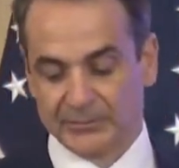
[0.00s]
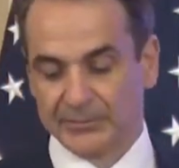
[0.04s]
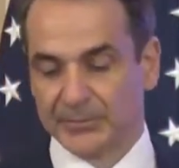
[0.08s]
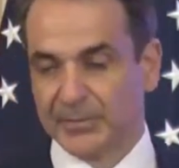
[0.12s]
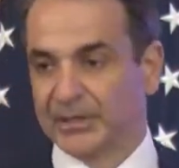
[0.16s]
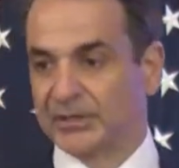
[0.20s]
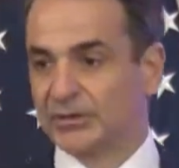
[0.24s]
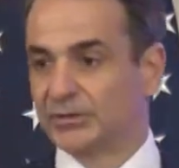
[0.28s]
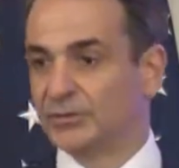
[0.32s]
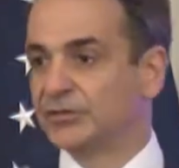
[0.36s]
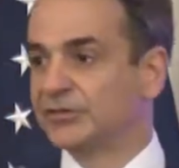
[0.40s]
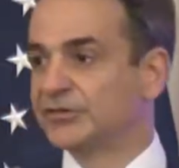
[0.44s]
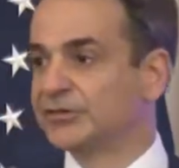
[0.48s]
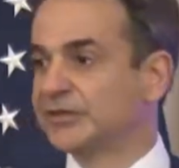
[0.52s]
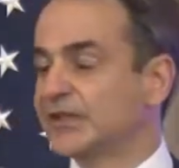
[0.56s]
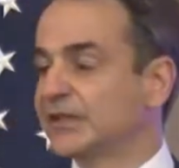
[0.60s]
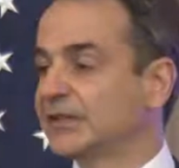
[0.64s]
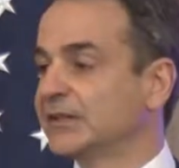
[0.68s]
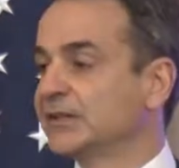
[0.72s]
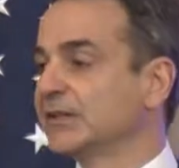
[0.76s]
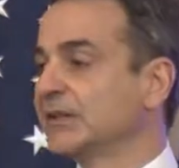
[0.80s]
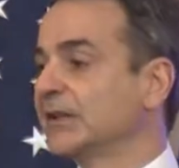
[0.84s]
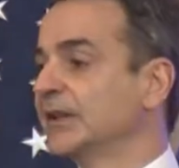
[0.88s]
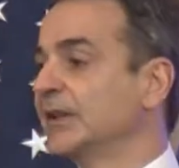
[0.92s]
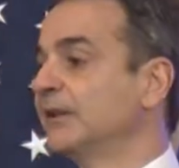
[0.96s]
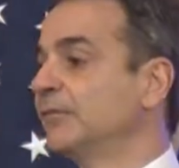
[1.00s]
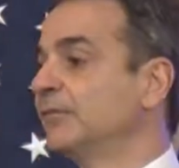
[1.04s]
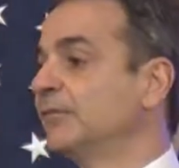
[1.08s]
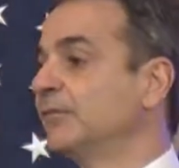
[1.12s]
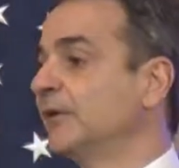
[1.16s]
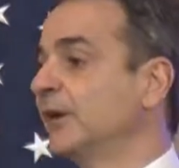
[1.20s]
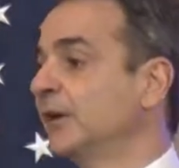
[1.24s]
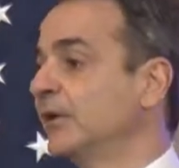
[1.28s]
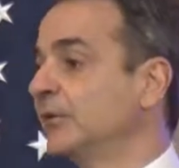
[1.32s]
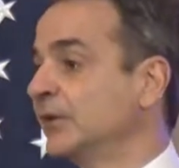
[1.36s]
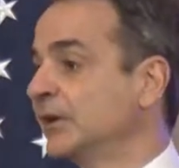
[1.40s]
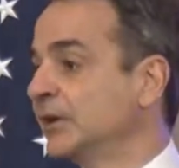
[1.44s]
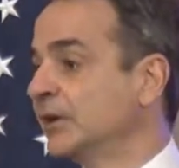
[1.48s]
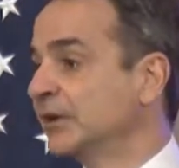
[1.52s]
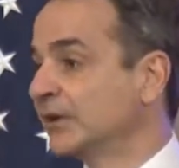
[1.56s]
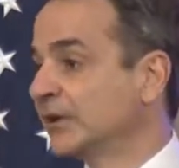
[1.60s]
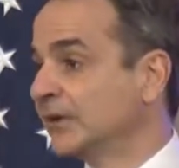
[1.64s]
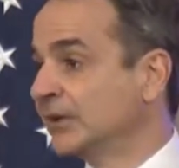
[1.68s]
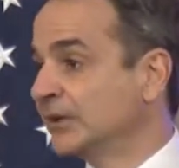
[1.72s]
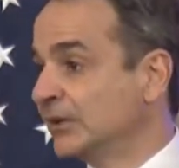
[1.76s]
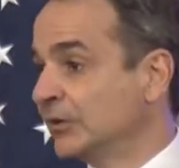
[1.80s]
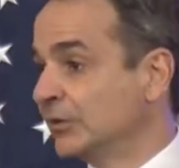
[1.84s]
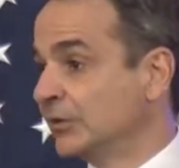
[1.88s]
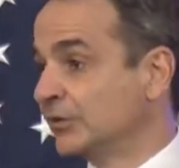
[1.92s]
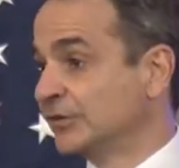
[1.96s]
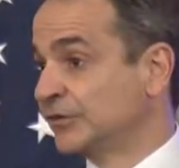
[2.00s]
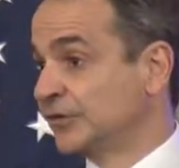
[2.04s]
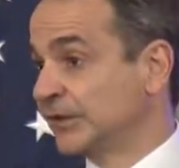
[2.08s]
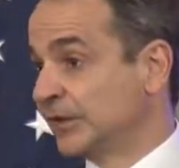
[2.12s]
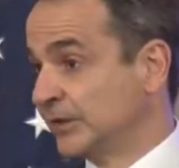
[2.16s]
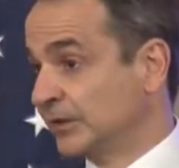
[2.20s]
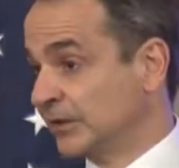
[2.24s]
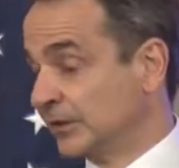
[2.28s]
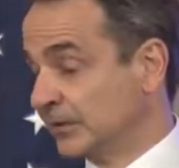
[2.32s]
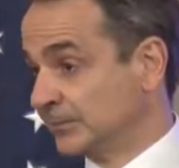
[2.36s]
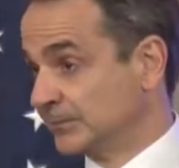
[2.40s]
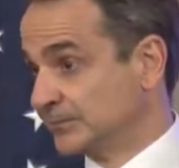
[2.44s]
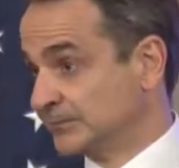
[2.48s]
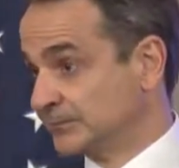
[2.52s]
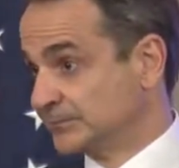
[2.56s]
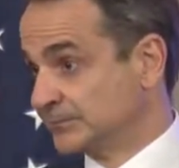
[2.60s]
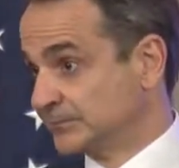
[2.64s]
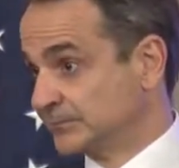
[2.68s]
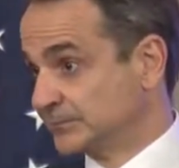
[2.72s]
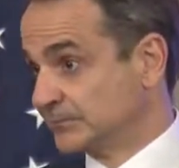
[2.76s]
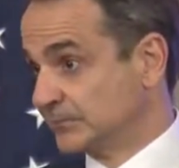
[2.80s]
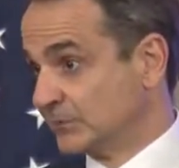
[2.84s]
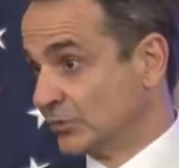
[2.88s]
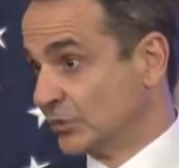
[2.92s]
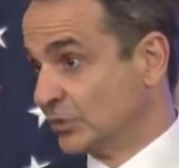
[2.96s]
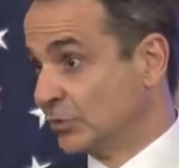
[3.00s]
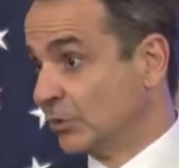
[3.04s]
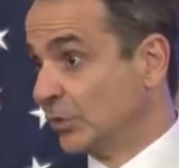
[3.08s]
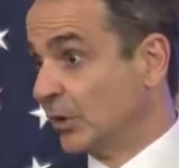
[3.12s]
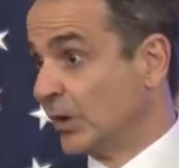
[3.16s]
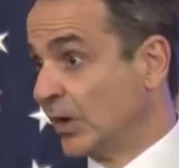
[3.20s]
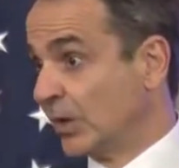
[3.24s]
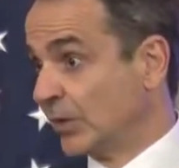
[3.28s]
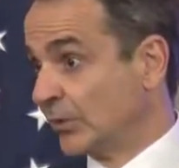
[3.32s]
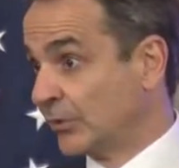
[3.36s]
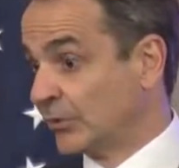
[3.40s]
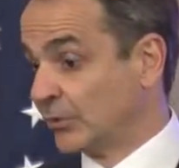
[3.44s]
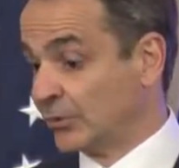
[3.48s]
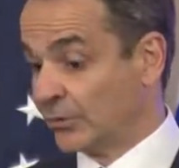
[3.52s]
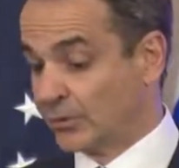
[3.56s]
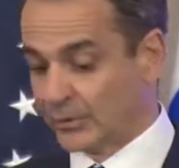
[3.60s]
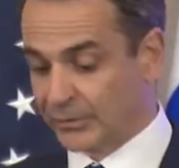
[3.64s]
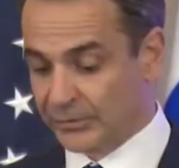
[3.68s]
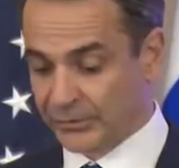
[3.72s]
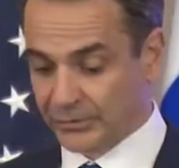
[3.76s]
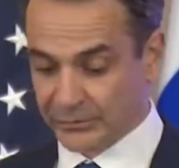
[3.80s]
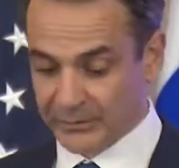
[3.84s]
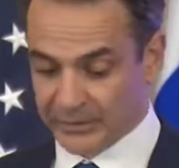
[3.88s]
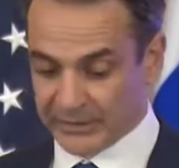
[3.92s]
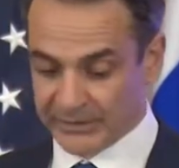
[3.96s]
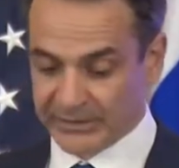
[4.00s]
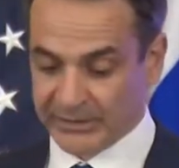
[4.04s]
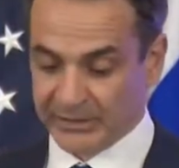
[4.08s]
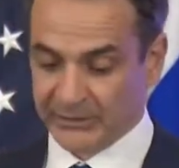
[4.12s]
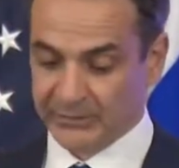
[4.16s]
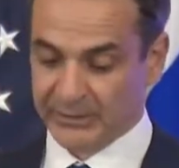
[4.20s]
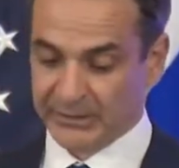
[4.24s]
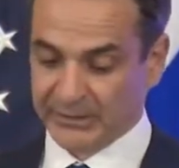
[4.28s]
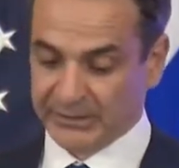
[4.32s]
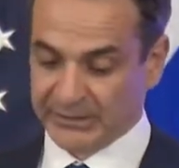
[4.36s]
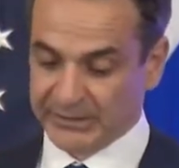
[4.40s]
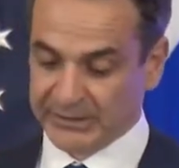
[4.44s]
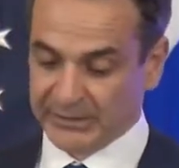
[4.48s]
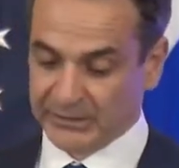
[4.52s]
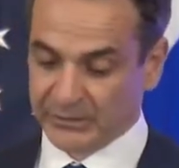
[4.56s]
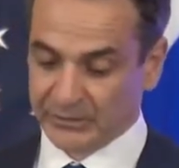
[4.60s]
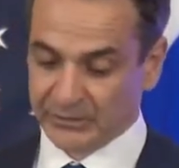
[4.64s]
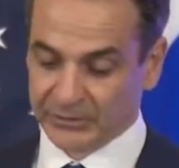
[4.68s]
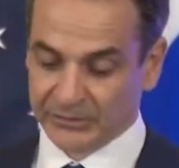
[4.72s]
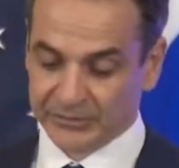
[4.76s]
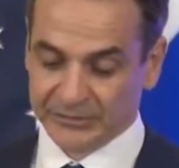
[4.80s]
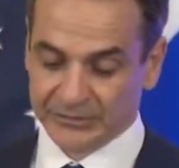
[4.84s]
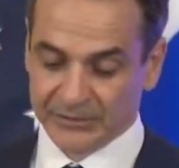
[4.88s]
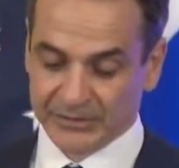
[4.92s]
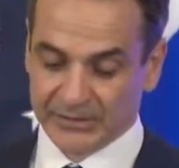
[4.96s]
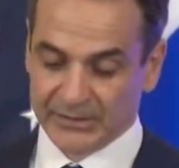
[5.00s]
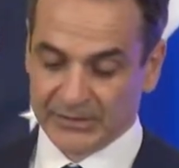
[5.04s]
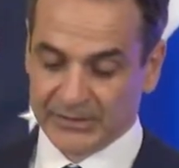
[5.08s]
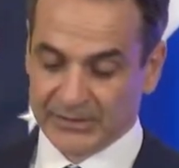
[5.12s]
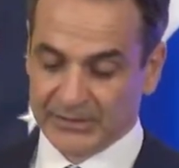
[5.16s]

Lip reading: but to send a very clear signal to other authoritarian leaders